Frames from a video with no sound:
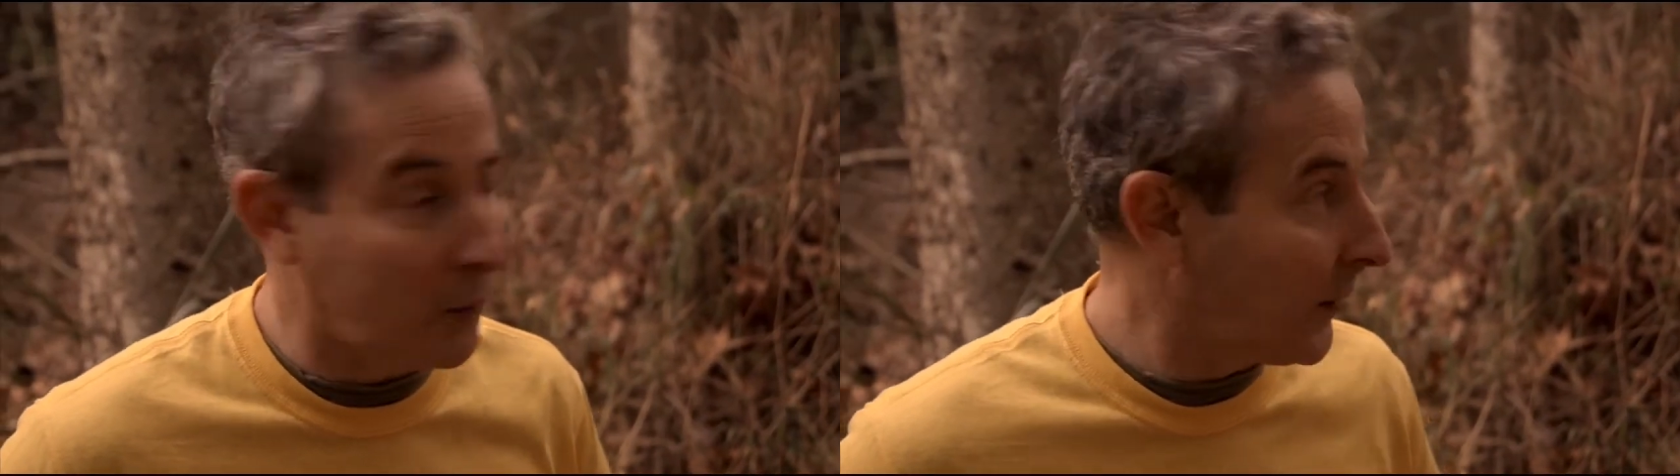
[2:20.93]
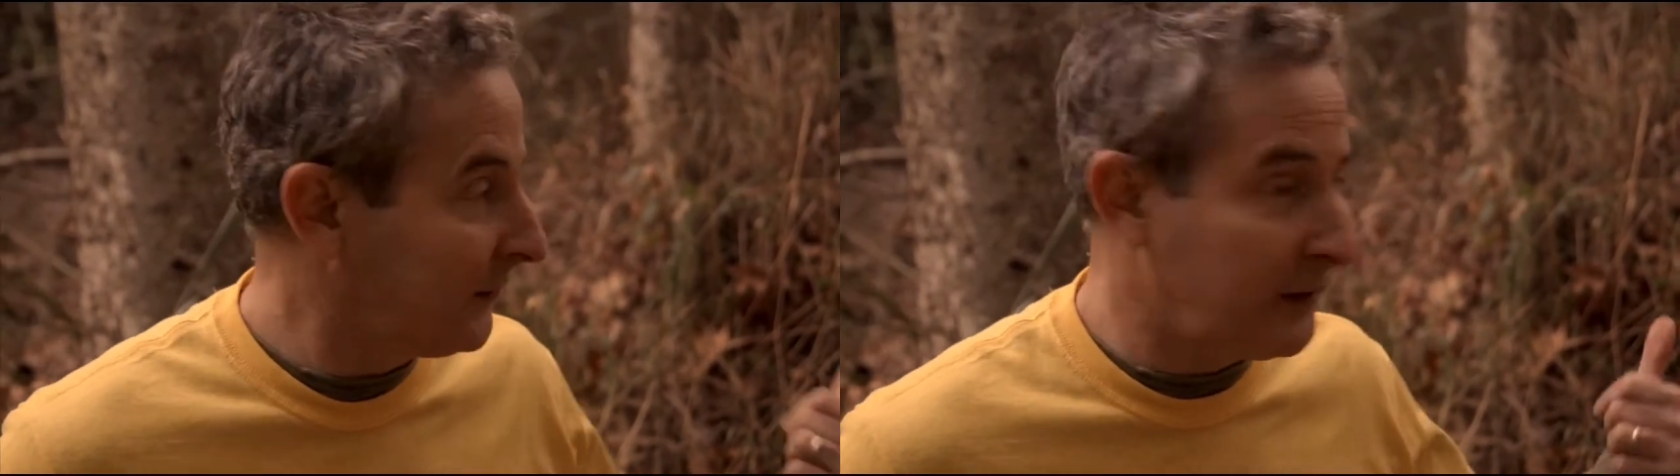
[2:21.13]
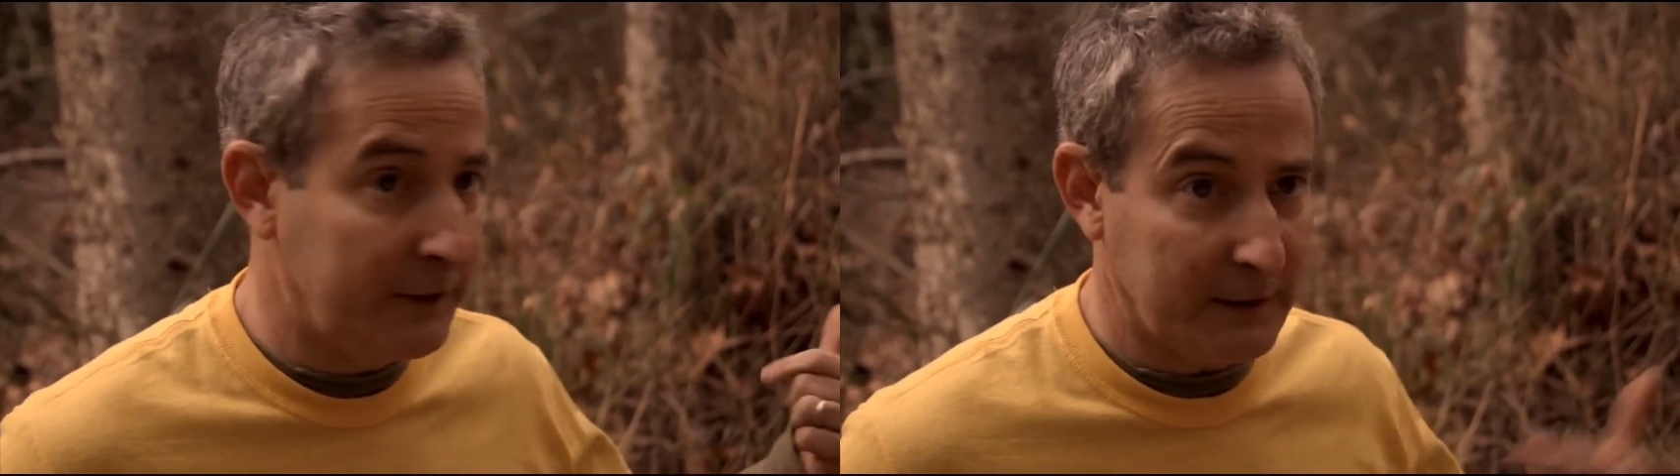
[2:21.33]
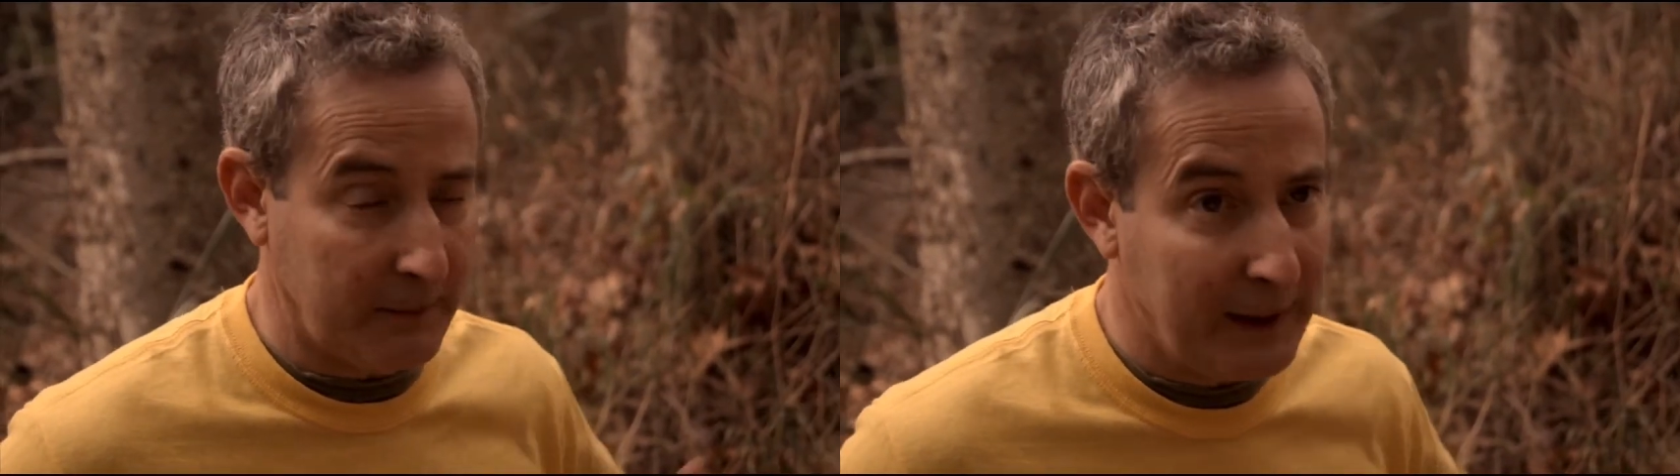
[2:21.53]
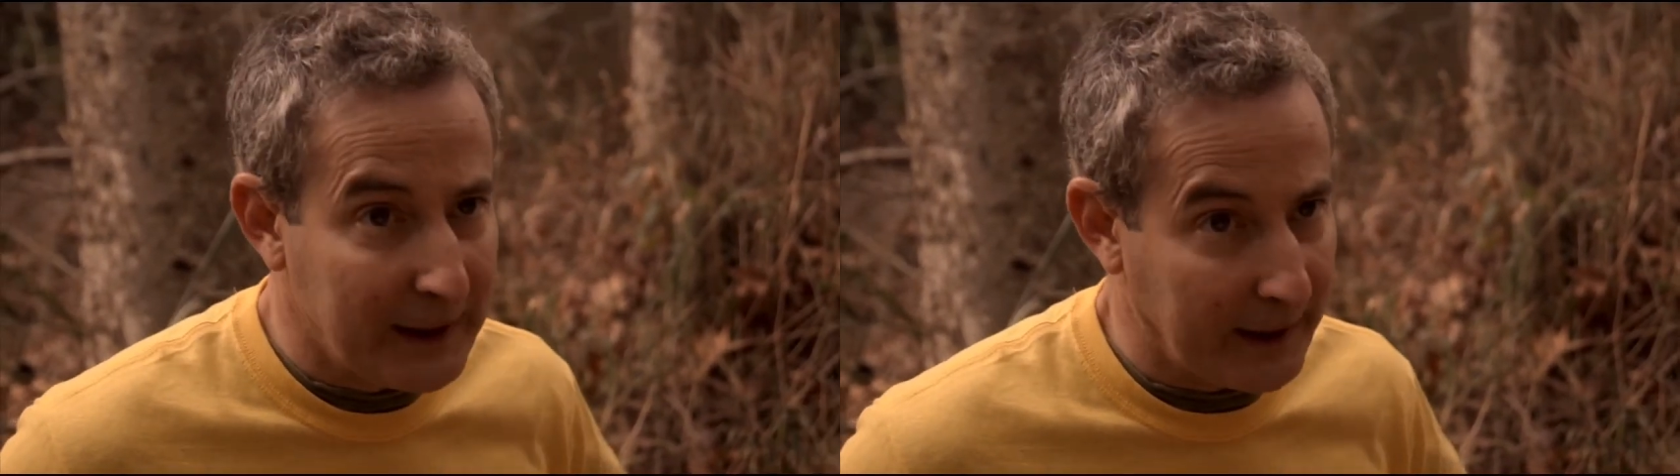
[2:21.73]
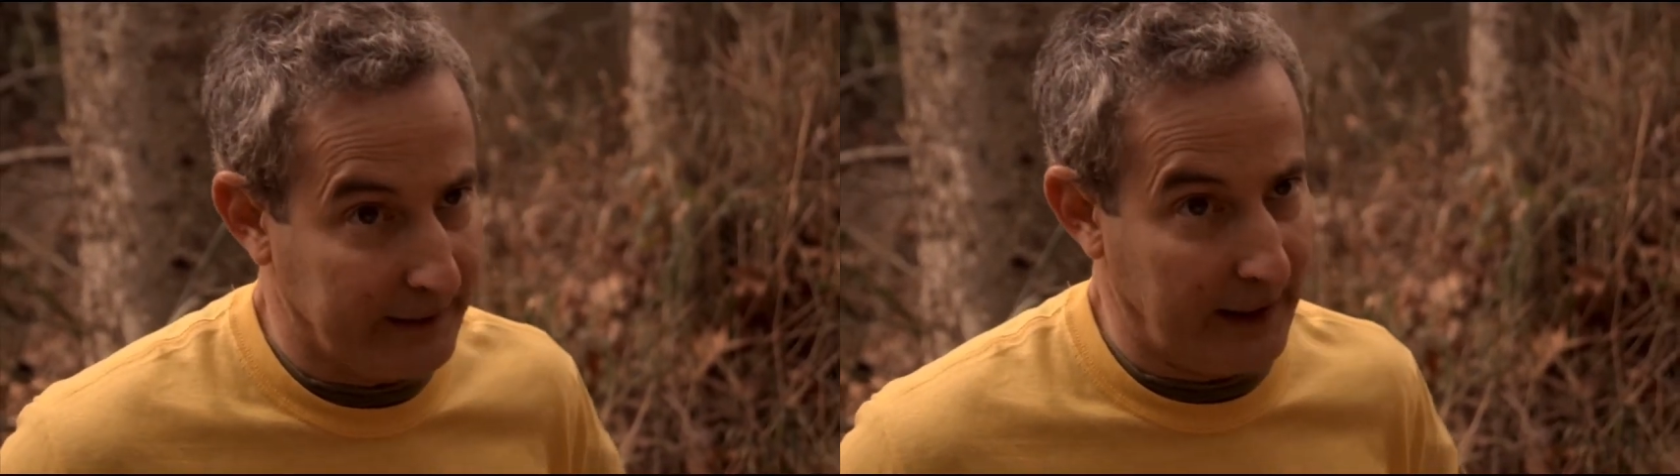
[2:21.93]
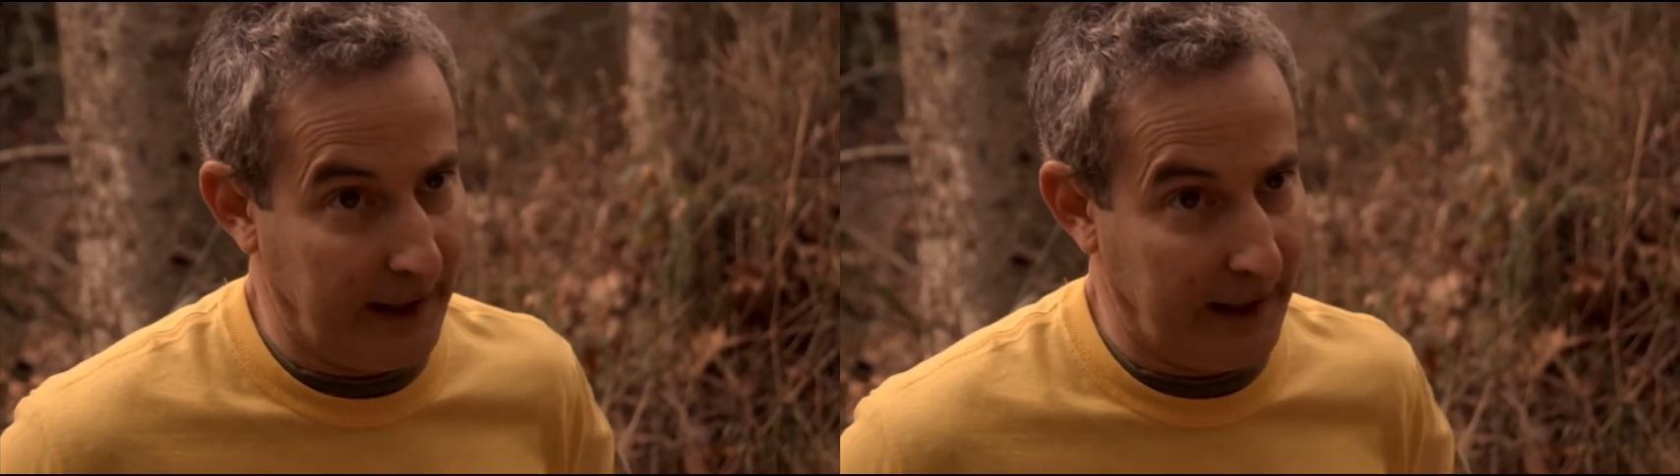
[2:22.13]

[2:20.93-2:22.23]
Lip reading: Why does he talk to me like that?